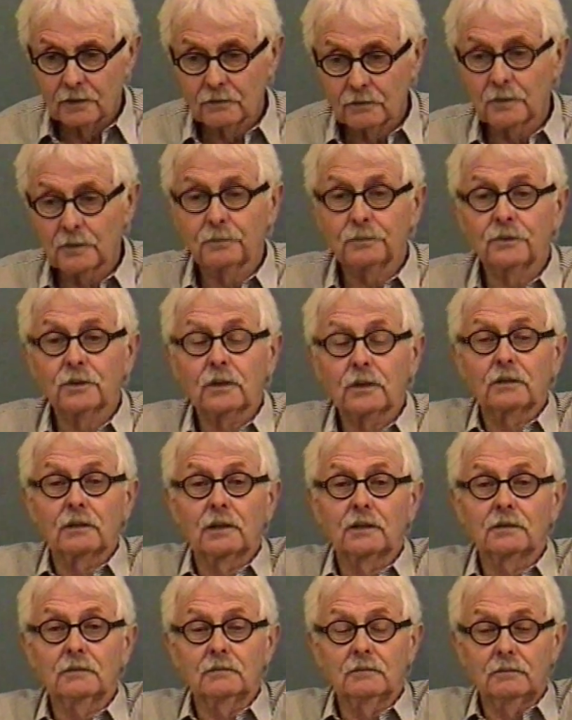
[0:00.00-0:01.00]
We took her
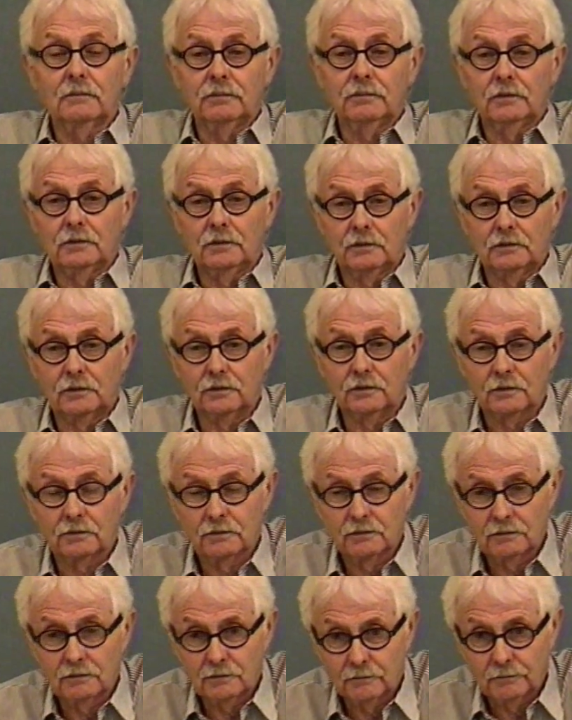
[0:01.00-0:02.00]
out to
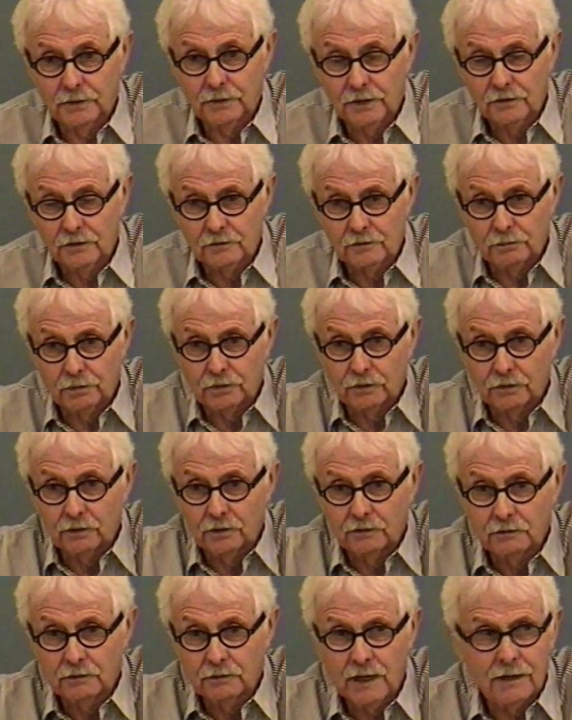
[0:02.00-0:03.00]
the beach, put her on
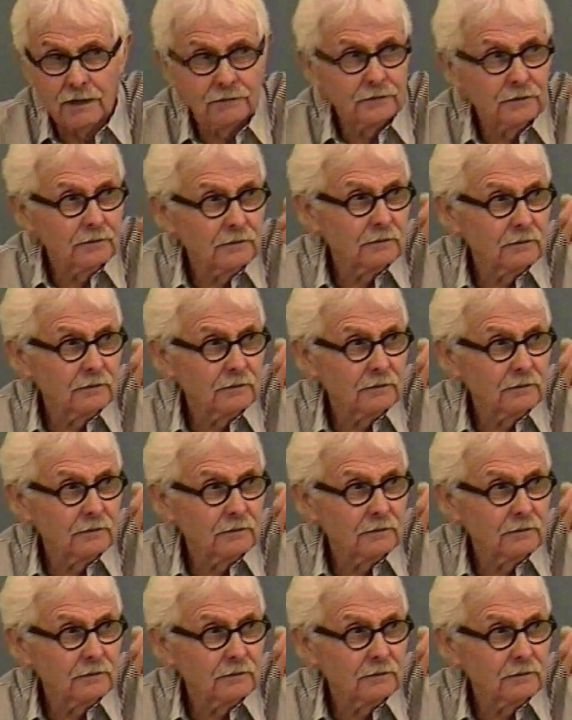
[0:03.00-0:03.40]
the raft.